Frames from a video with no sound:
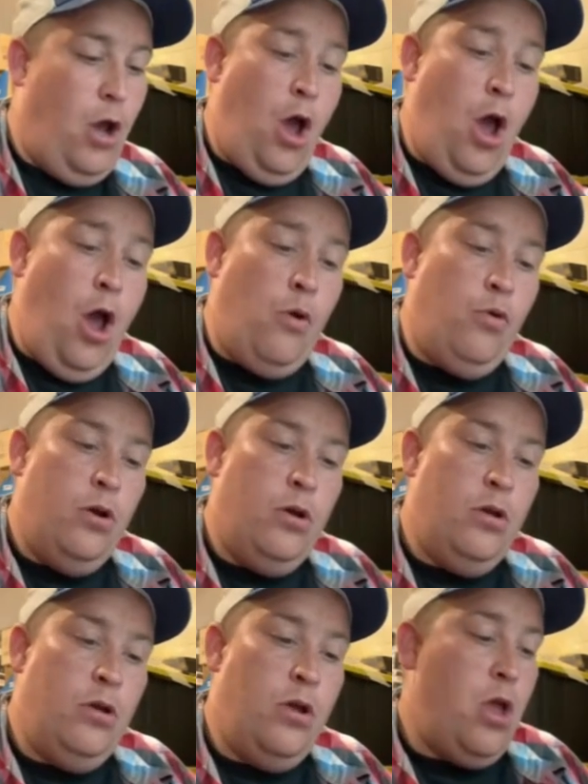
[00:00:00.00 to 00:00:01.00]
Oh!
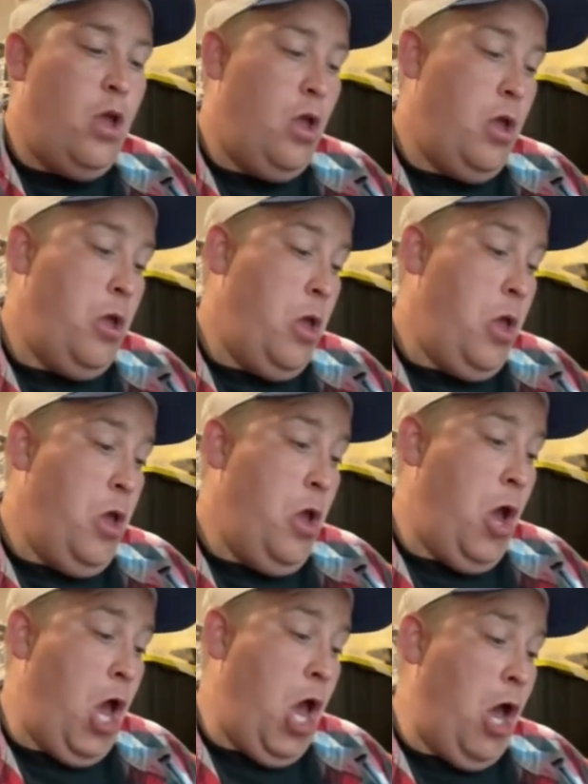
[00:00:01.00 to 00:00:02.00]

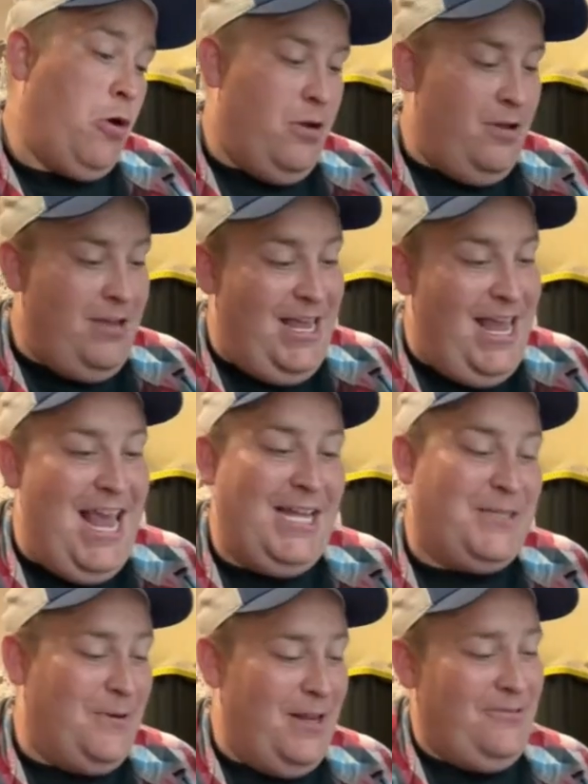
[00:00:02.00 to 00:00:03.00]
Oh! It's
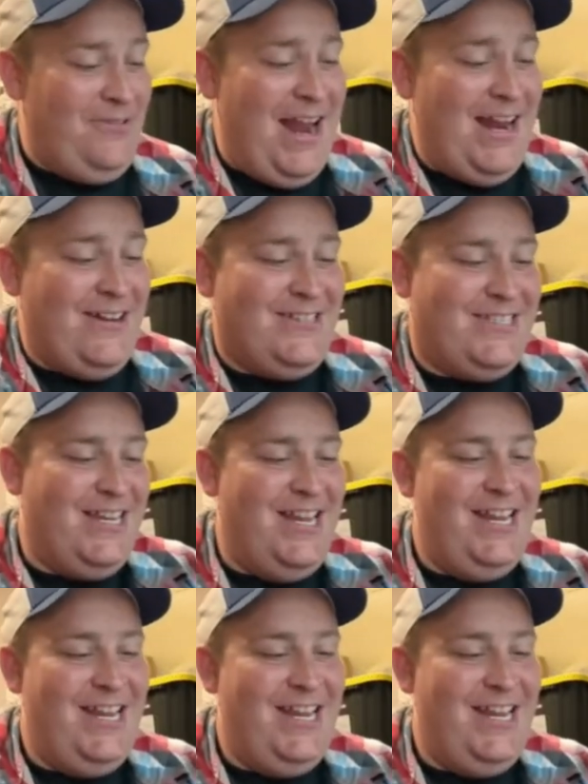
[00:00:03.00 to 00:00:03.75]
one of the rares!